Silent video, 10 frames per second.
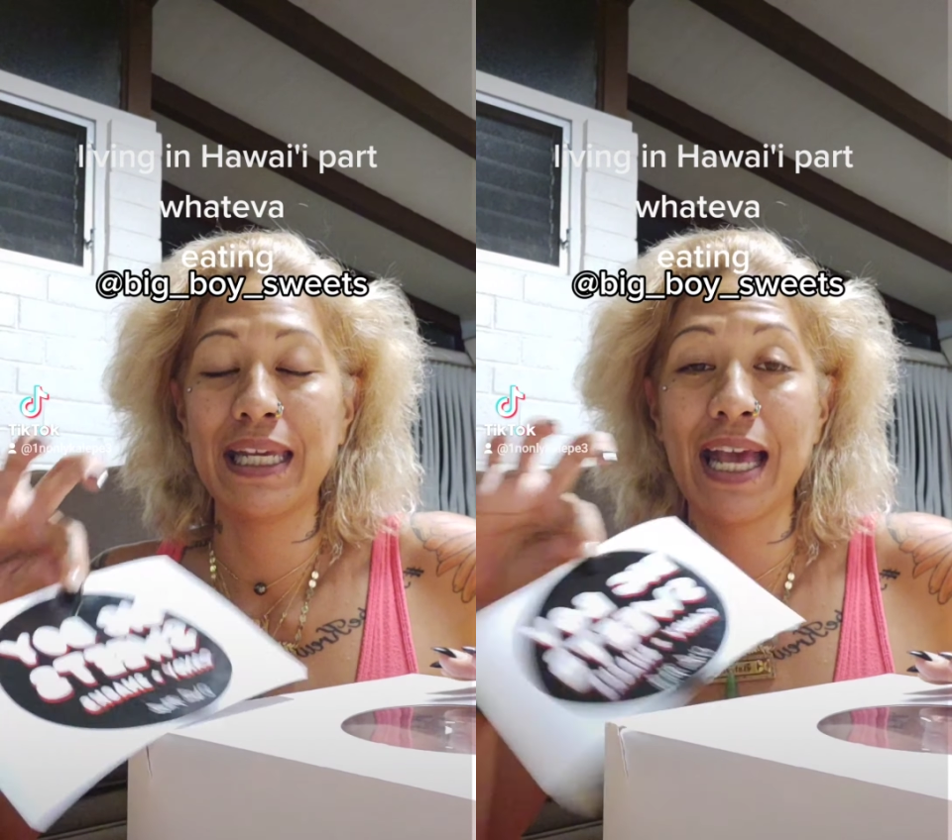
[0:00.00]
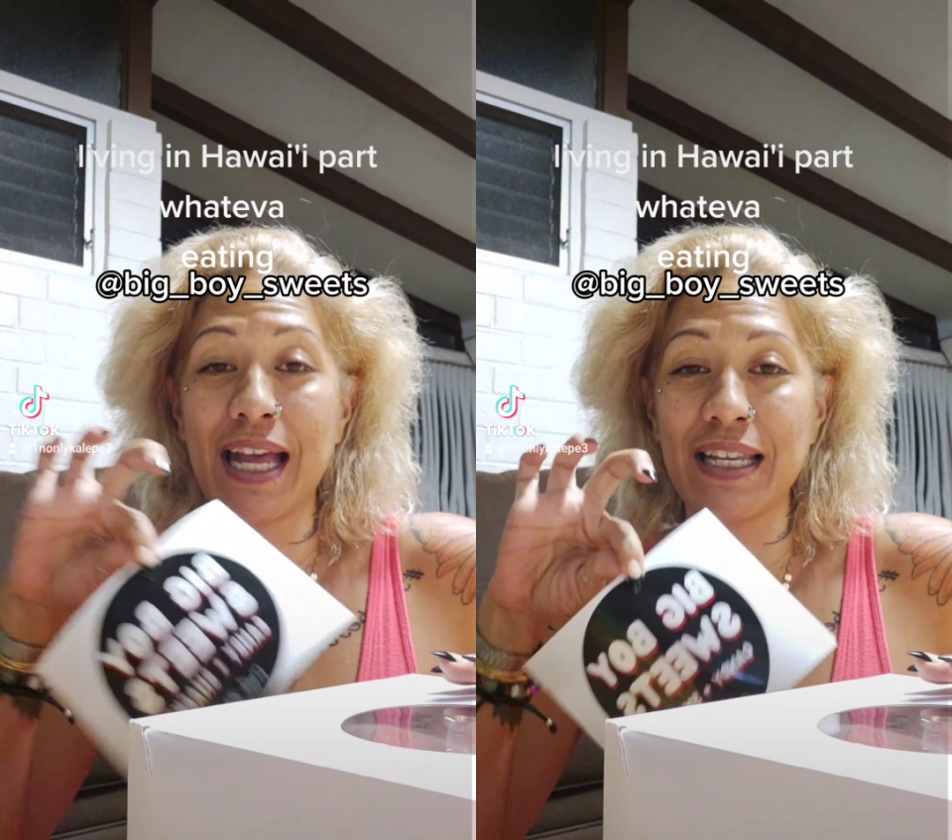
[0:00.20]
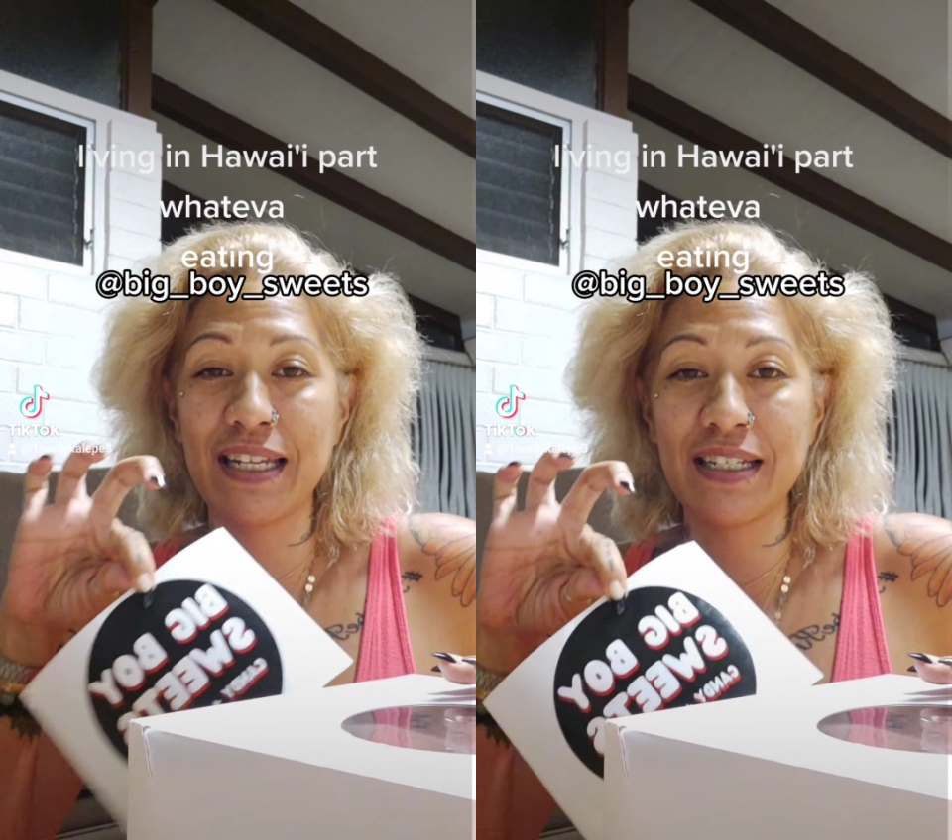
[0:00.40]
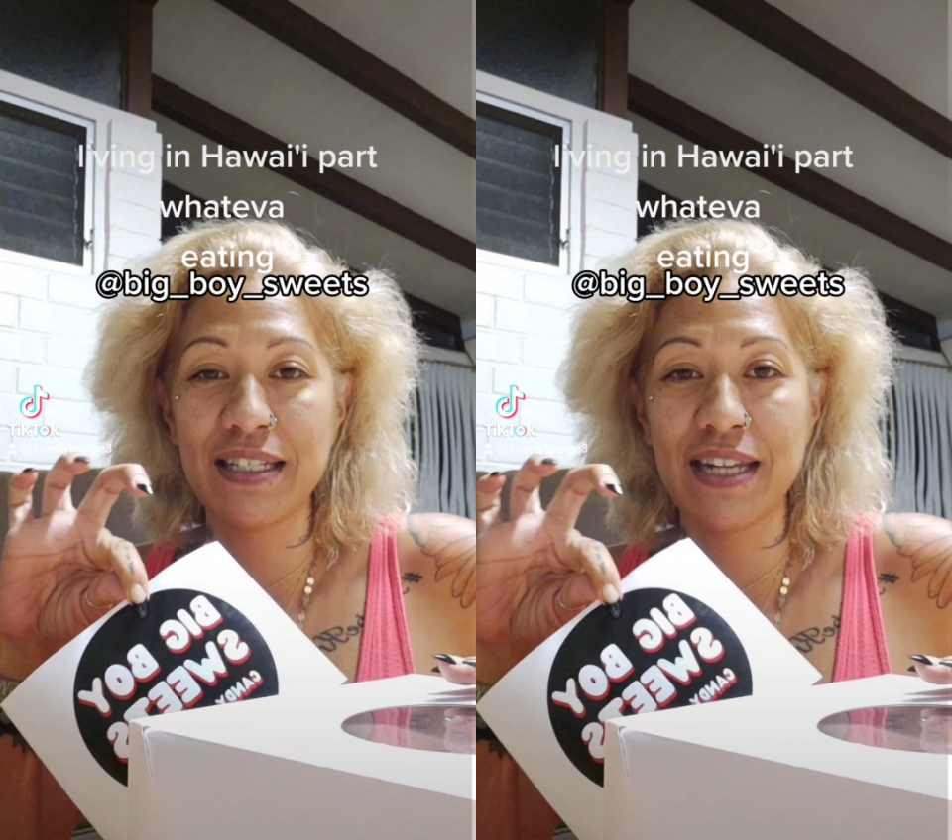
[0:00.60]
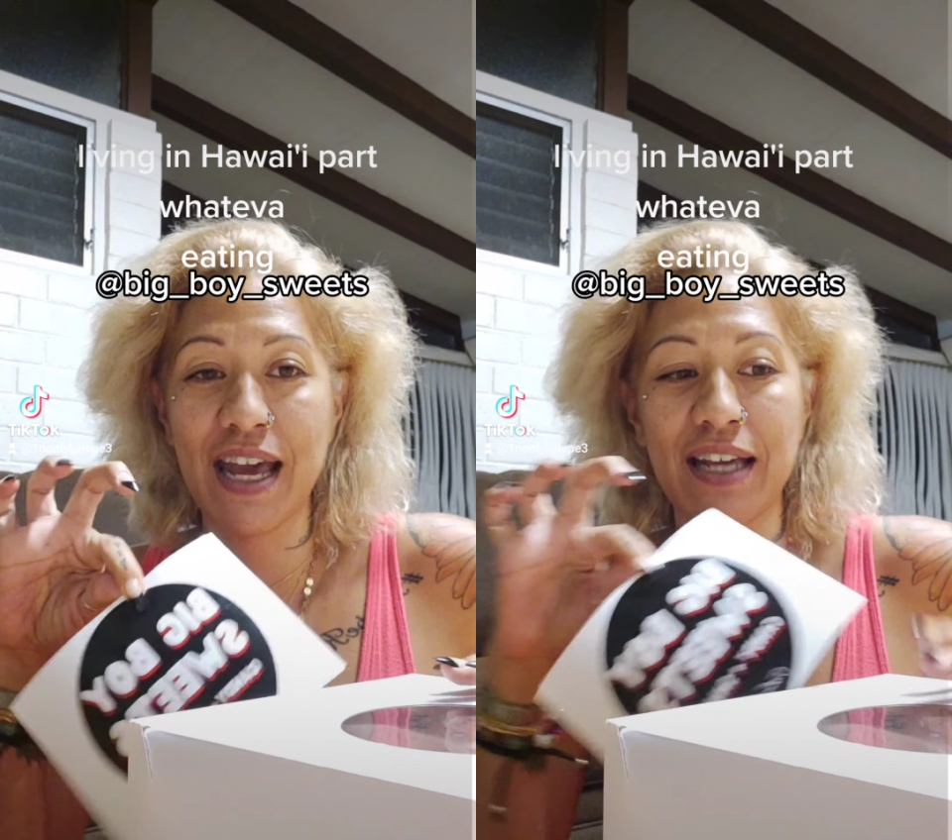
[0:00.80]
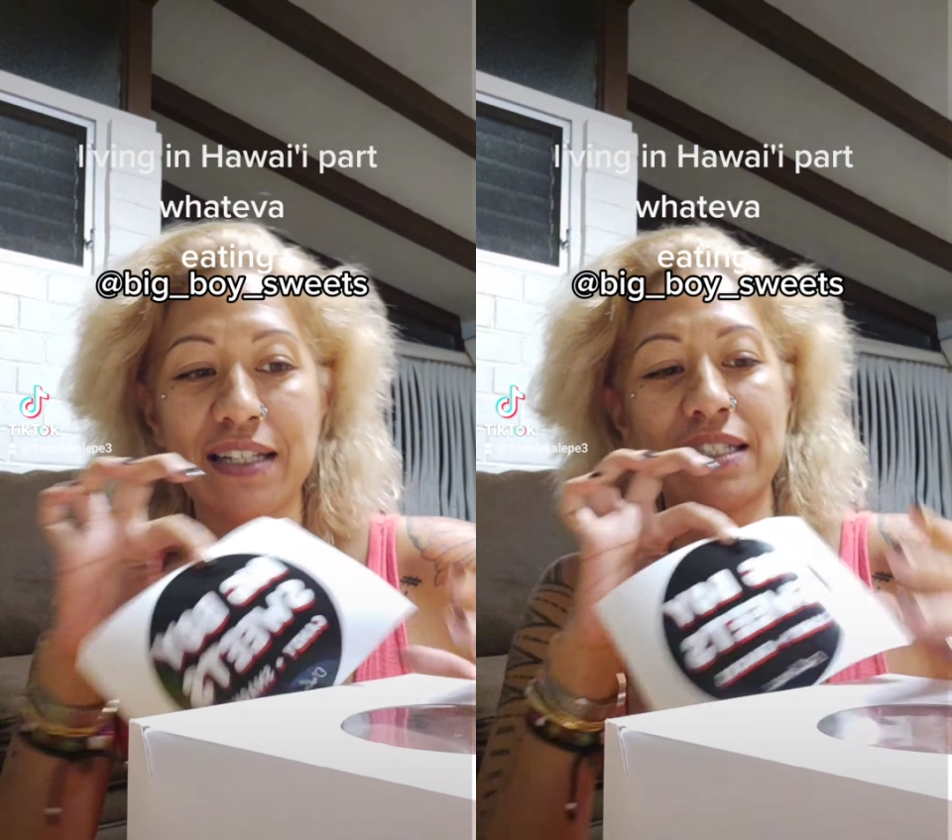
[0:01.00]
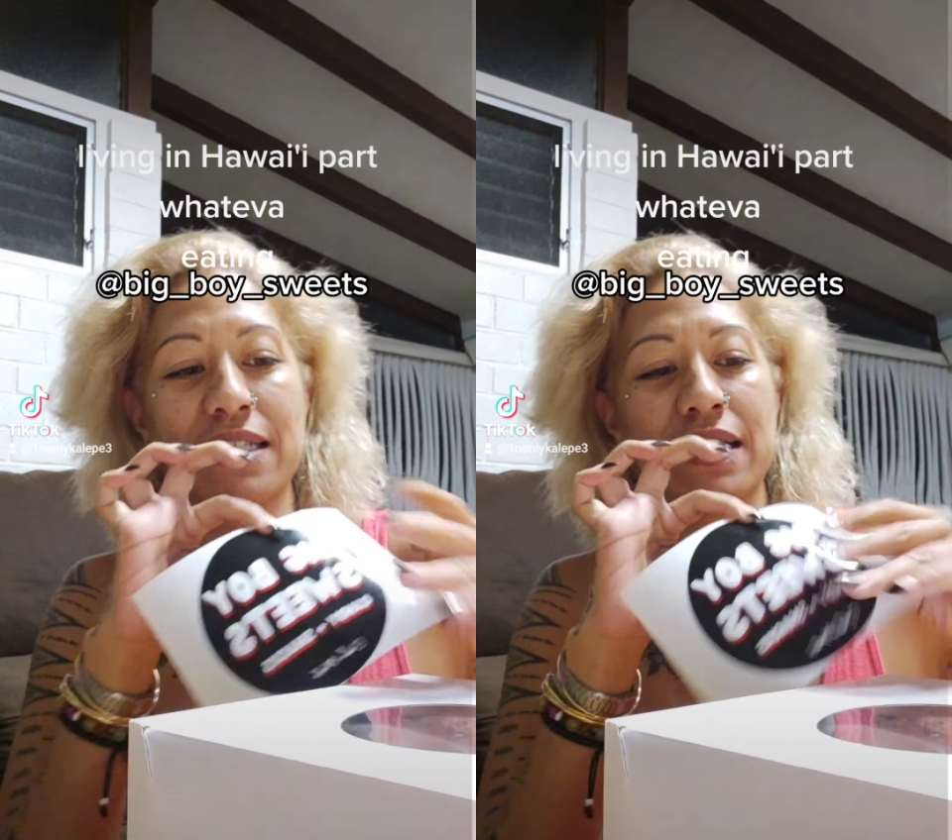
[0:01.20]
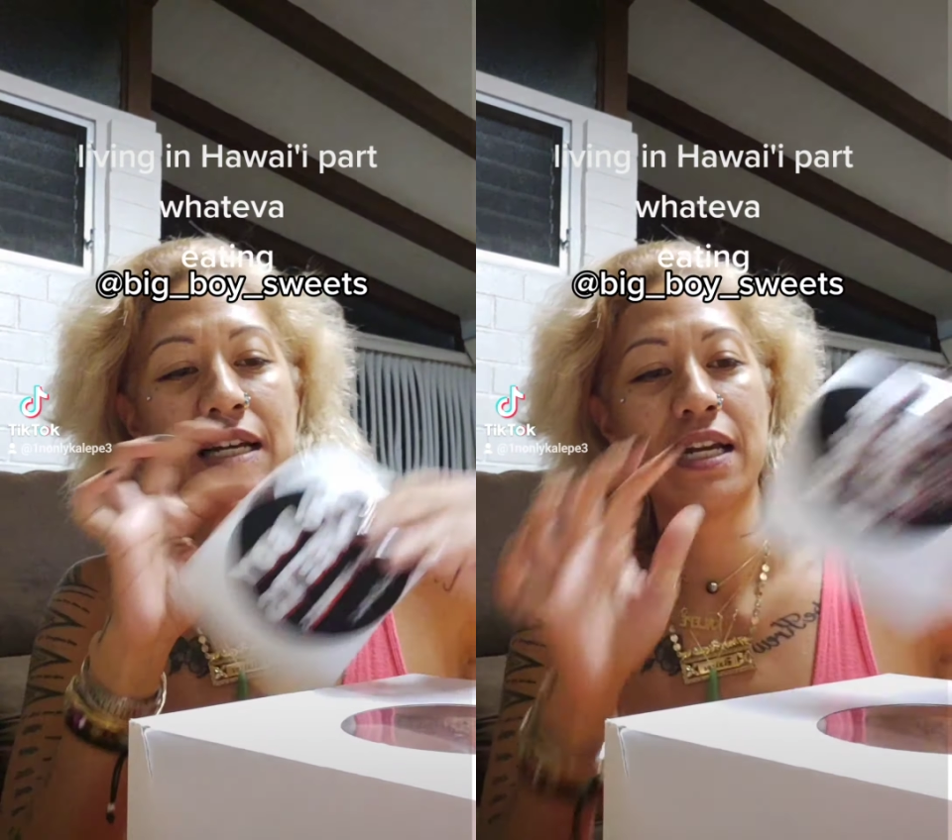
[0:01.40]
Candy and
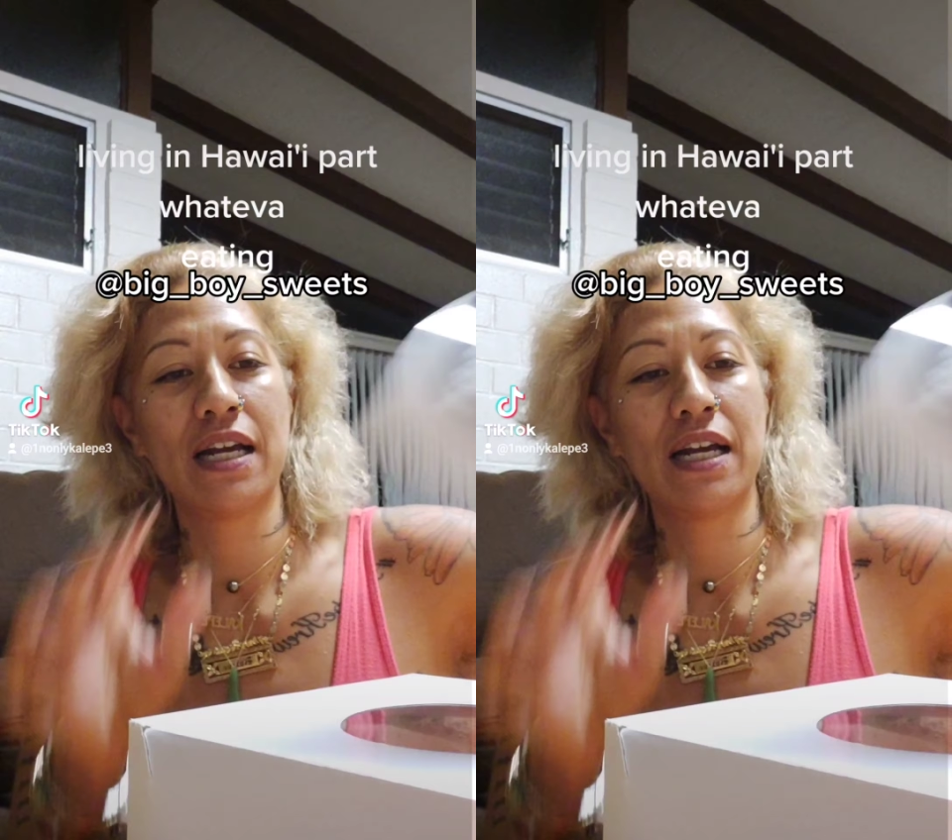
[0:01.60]
Snacks.